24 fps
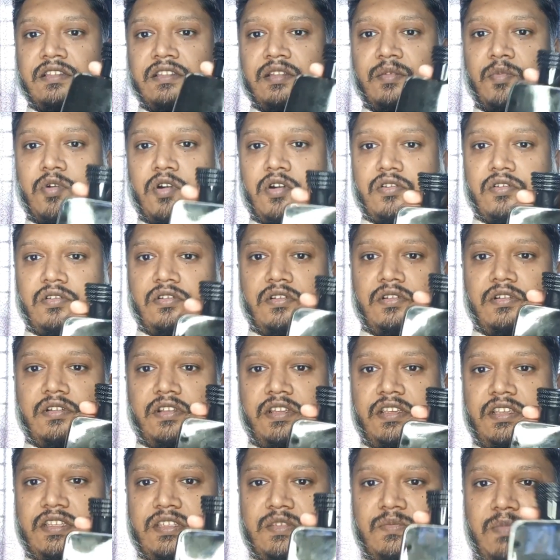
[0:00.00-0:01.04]
The
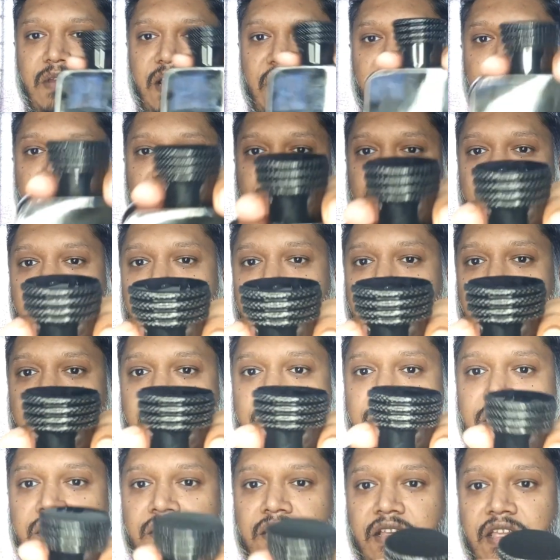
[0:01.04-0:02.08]
bottle is black color.